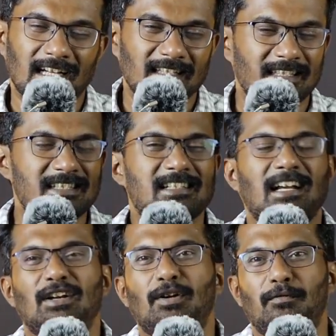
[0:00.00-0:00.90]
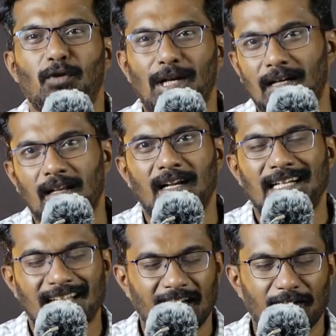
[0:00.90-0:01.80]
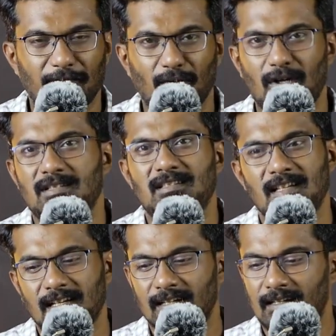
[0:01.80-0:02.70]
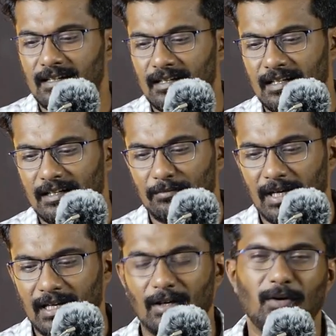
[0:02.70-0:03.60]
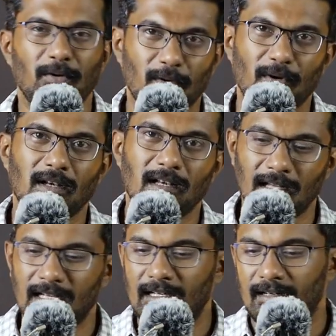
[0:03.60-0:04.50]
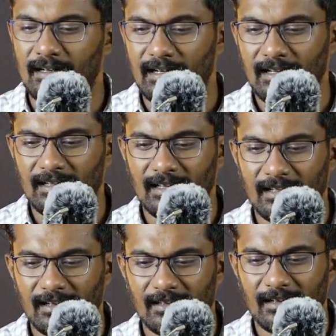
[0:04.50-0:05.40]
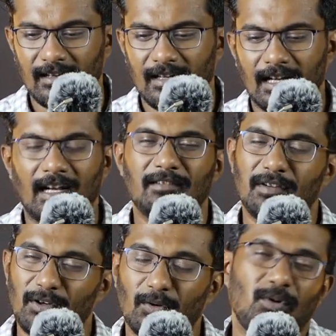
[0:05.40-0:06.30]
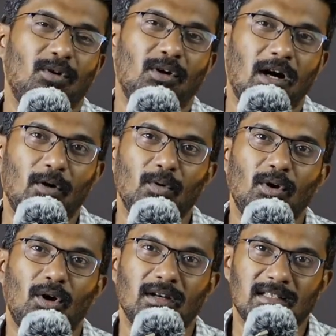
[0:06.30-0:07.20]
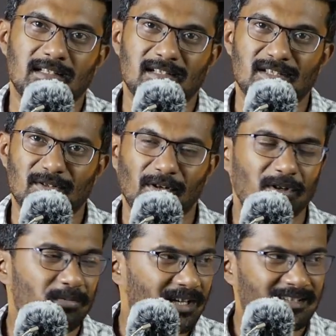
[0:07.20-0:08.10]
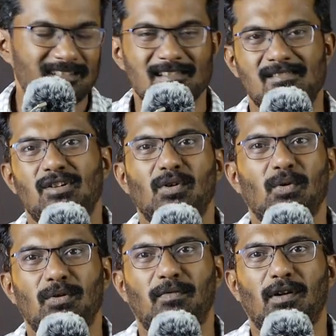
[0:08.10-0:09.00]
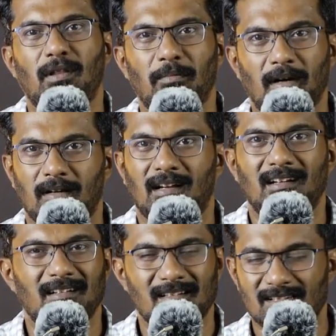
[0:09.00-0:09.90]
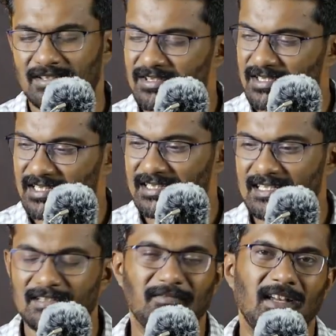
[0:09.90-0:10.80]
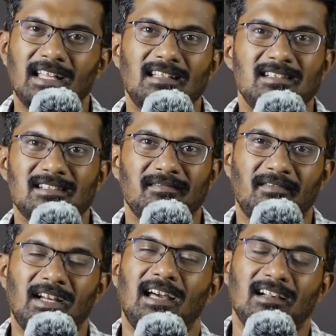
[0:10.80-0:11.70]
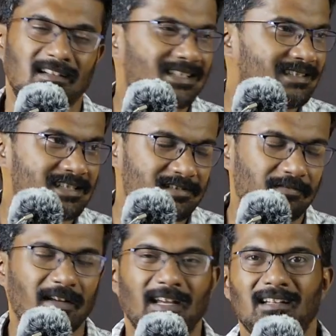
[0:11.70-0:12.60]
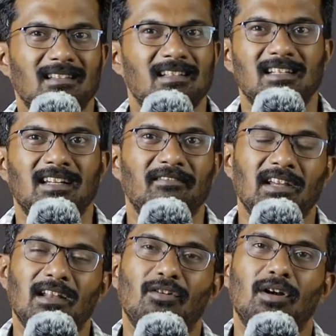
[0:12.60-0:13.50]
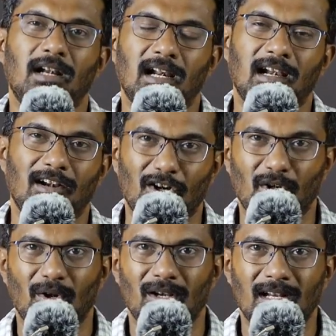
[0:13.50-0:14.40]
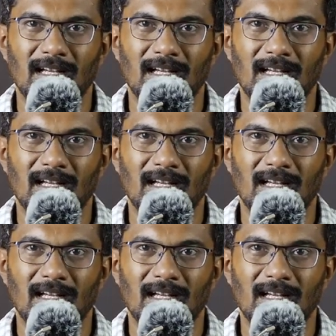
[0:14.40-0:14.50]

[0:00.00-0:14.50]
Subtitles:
This kind of volatility I have not seen in my whole trading career. And we don't know how long this is going to be, and this is not good for the market. It is this way we cannot trade at all.